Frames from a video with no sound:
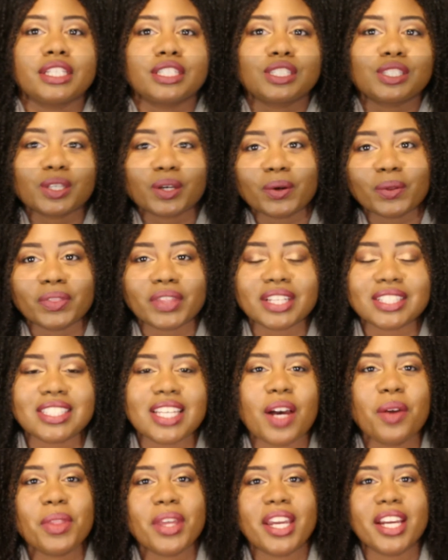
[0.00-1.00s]
So that's
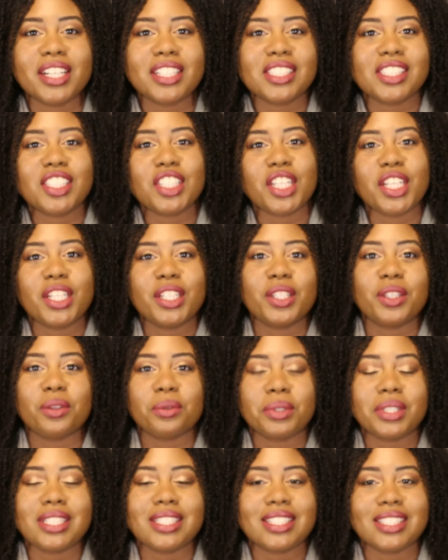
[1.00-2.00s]
how the hair is looking in the
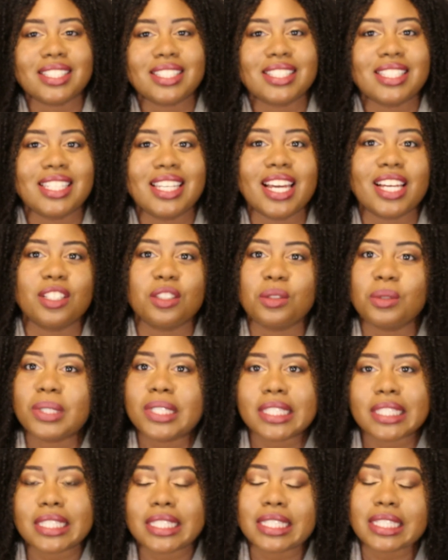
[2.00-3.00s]
360. As you
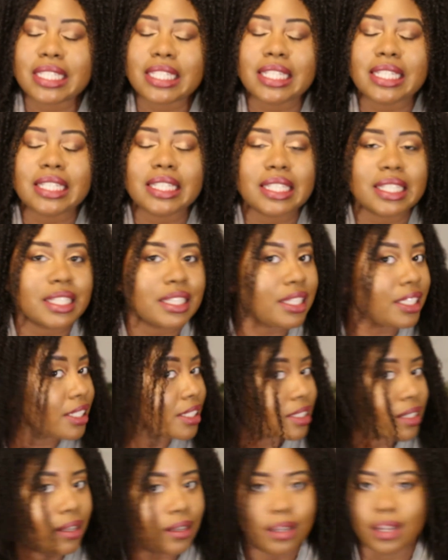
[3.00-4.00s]
can see, that
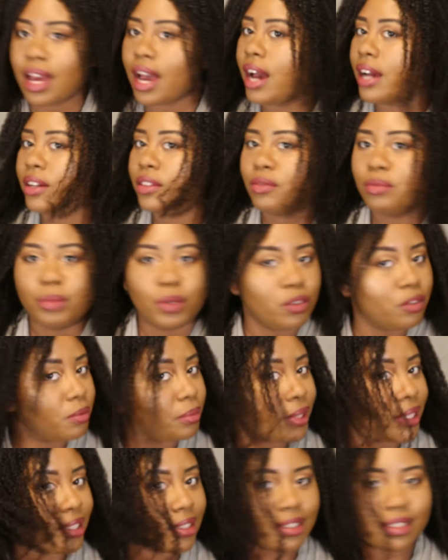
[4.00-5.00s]
there's a lot of
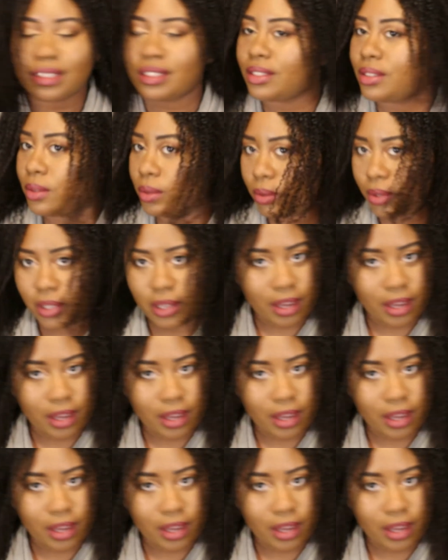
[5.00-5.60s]
movement to the